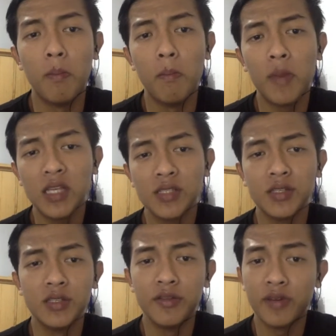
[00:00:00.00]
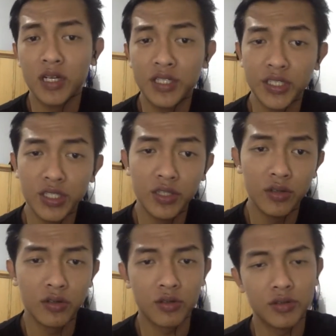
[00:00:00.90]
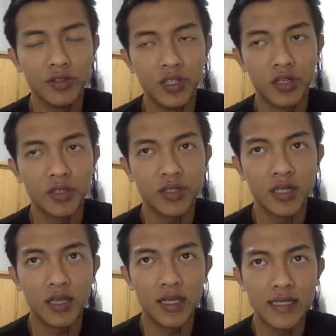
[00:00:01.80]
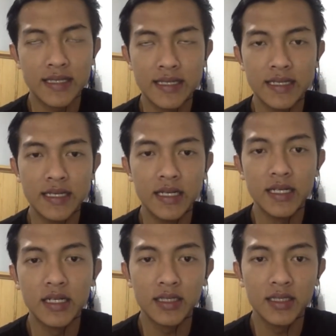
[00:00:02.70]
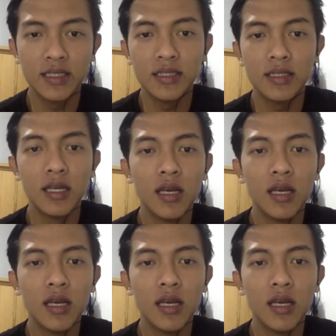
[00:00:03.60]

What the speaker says: Match the differentiation you're selected earlier